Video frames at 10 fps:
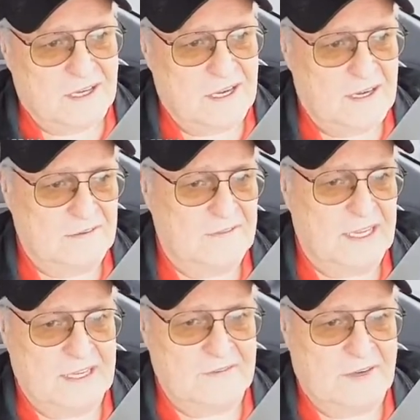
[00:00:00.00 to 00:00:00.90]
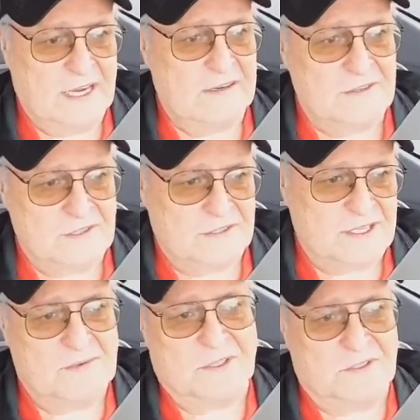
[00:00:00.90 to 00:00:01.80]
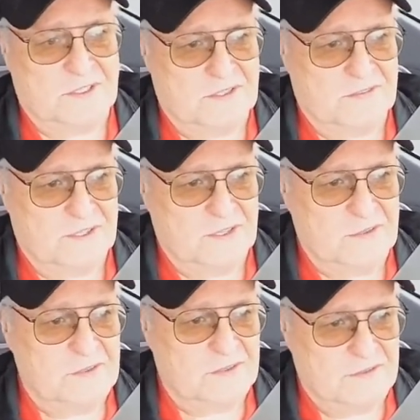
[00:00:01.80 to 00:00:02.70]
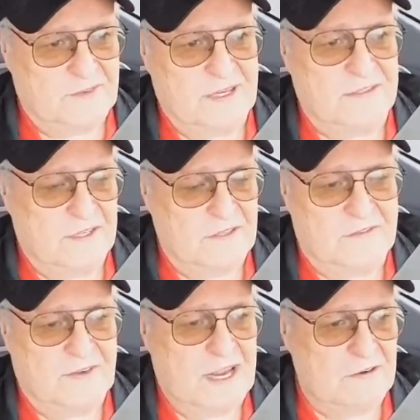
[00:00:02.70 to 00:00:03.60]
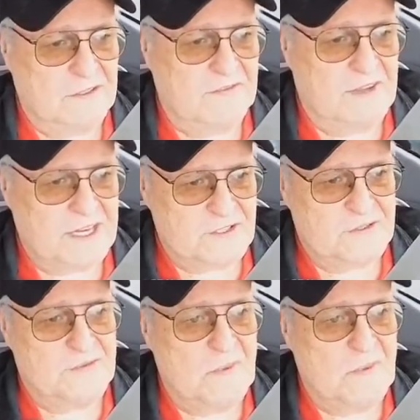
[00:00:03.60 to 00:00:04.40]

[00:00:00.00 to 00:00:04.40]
of a virus similar to the flu, another viral infection.